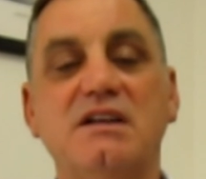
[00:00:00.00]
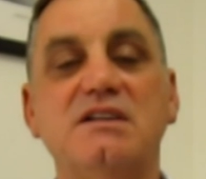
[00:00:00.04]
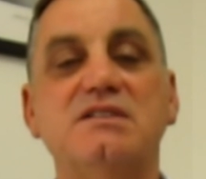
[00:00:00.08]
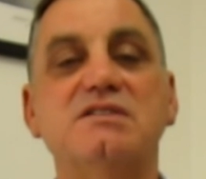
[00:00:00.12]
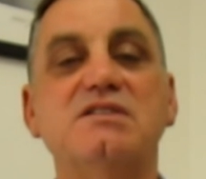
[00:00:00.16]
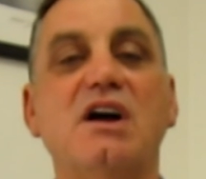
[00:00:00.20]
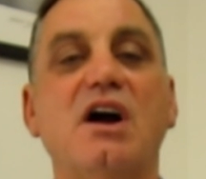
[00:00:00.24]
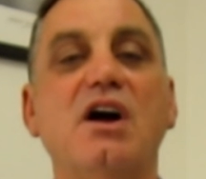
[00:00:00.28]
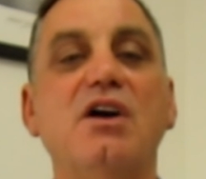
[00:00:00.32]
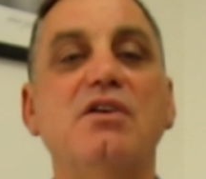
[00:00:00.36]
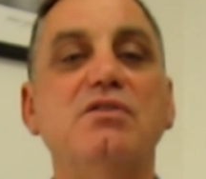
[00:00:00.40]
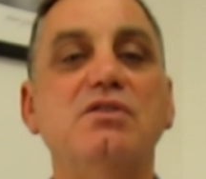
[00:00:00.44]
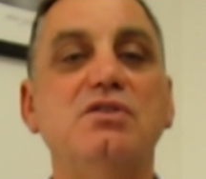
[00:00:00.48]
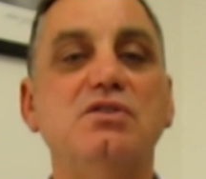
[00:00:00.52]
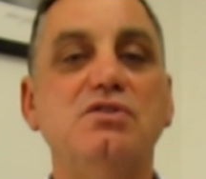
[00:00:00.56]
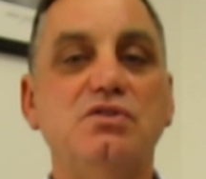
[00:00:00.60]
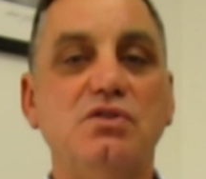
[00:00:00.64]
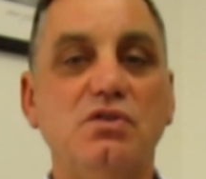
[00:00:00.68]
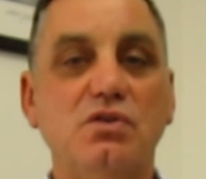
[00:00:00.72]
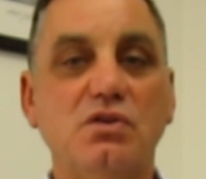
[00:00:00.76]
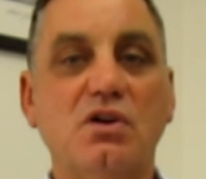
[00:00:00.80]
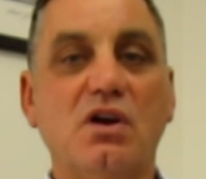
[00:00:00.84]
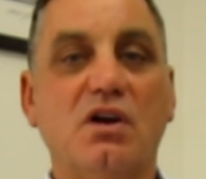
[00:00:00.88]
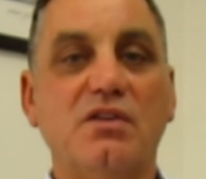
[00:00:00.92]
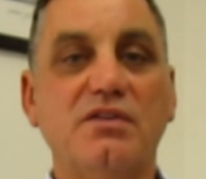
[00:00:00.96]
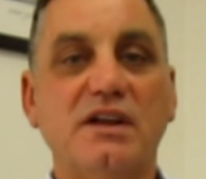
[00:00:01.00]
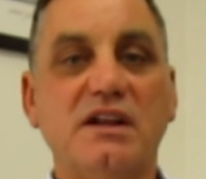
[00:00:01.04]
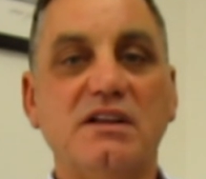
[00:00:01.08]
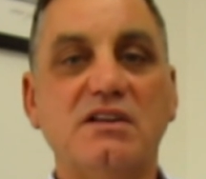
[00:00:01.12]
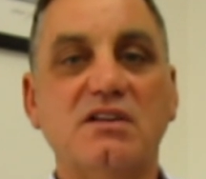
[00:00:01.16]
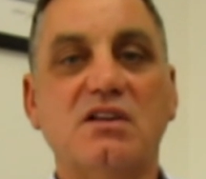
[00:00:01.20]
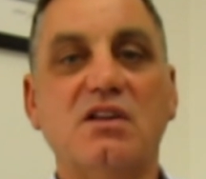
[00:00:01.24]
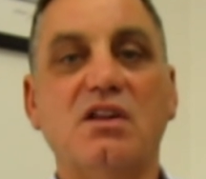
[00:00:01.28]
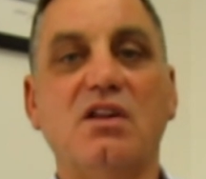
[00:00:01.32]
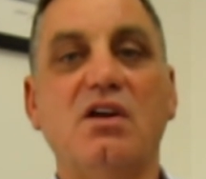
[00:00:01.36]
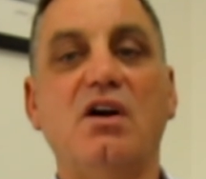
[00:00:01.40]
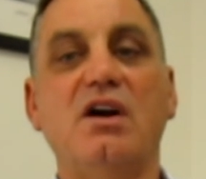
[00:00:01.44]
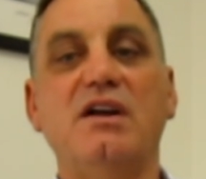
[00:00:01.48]
So you contact the
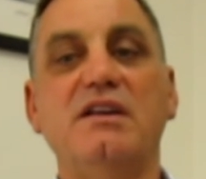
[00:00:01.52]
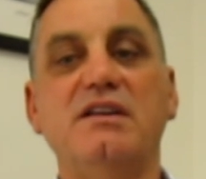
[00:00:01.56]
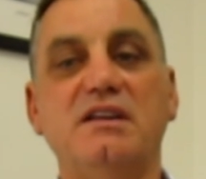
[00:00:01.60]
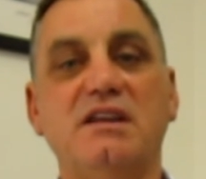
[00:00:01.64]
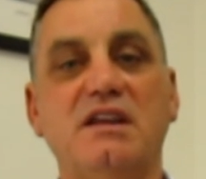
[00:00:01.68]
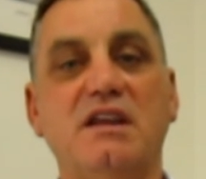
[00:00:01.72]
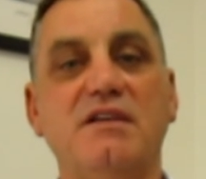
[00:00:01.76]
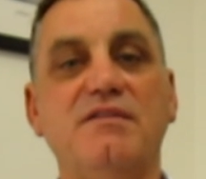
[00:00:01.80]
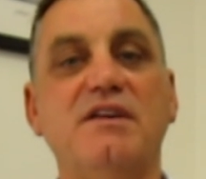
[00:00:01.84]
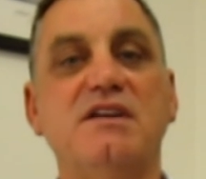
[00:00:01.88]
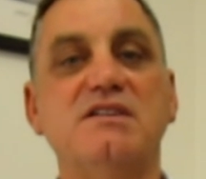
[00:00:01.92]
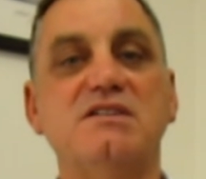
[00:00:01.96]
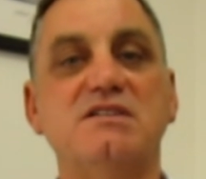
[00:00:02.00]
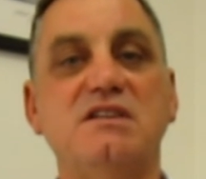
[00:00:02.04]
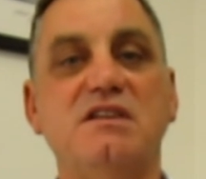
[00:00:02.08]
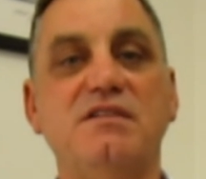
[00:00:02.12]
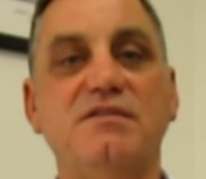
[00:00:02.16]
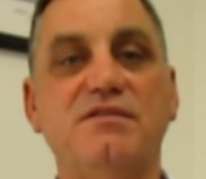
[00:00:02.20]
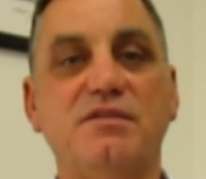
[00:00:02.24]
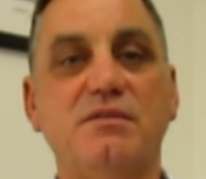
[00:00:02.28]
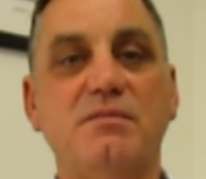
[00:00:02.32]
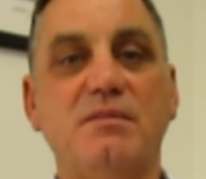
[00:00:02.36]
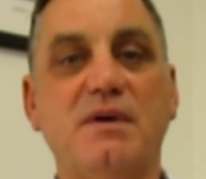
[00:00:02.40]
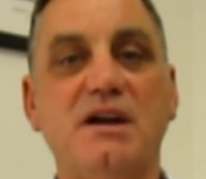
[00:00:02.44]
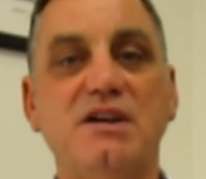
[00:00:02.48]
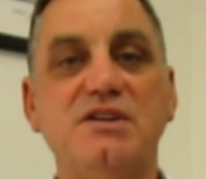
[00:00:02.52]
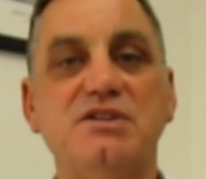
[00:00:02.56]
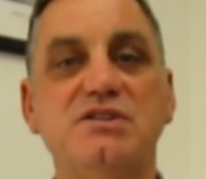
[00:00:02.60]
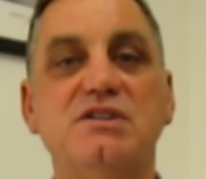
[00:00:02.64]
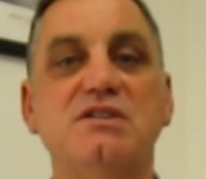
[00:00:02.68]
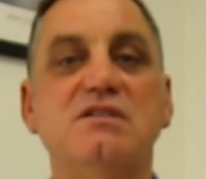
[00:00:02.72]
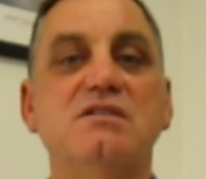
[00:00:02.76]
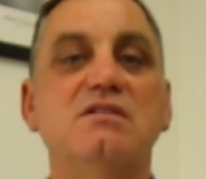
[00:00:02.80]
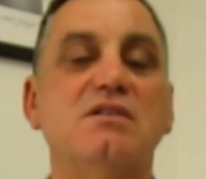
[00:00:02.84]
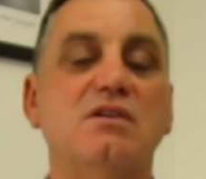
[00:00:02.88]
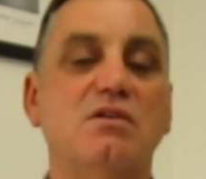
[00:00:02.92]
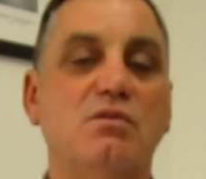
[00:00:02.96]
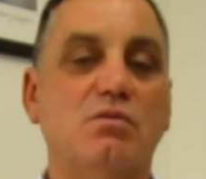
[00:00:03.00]
client, give us the
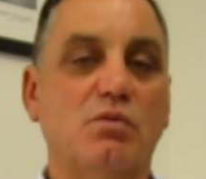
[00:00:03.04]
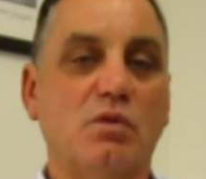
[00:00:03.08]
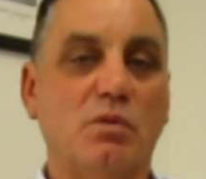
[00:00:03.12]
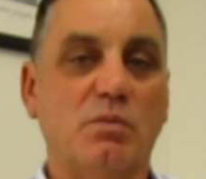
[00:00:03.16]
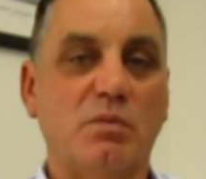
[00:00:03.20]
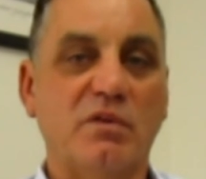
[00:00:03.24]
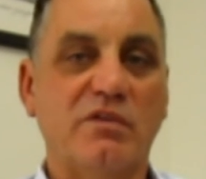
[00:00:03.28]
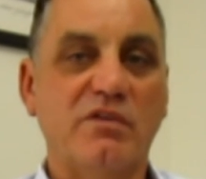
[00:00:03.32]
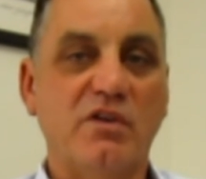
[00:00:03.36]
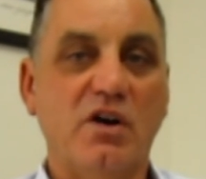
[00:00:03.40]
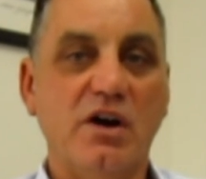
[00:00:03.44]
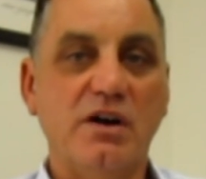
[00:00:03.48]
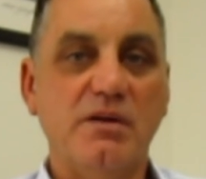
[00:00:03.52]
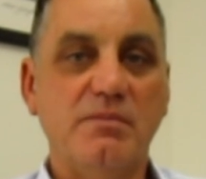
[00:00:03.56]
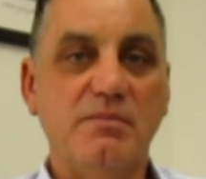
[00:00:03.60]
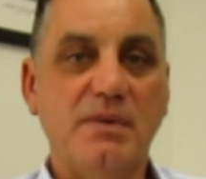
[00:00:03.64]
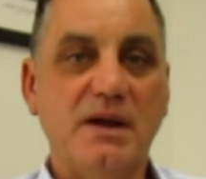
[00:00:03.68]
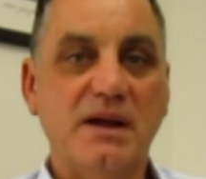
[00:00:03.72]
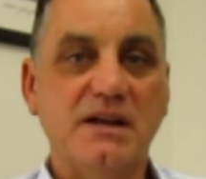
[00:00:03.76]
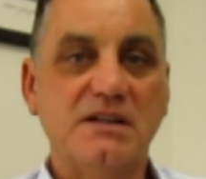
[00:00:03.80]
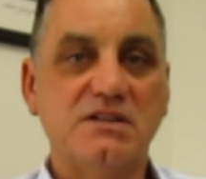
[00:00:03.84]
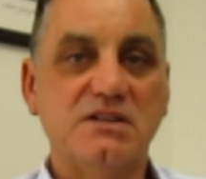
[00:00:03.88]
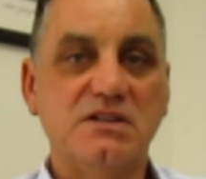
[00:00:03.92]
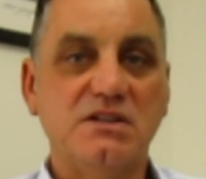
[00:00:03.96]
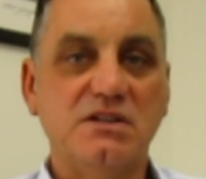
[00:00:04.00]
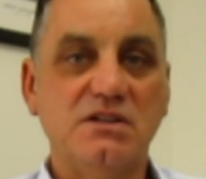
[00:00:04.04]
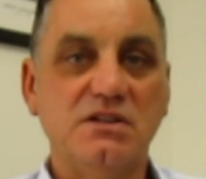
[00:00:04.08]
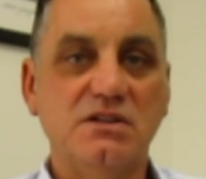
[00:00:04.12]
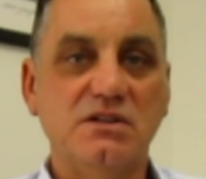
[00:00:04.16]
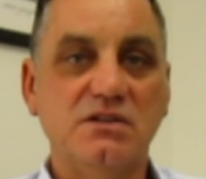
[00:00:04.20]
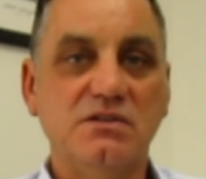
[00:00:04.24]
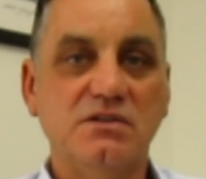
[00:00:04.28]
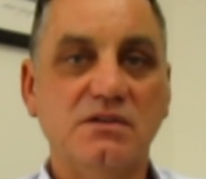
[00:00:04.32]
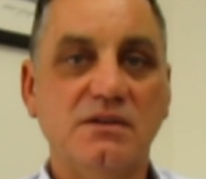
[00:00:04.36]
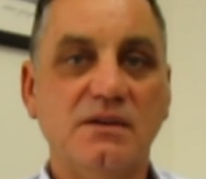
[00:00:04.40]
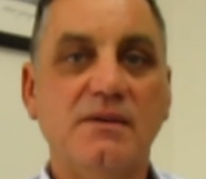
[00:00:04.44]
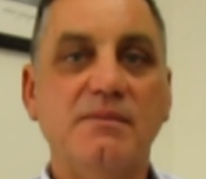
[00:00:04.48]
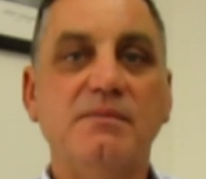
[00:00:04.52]
information, we'll provide it back to
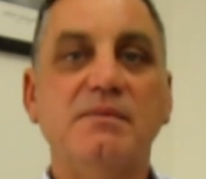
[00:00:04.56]
you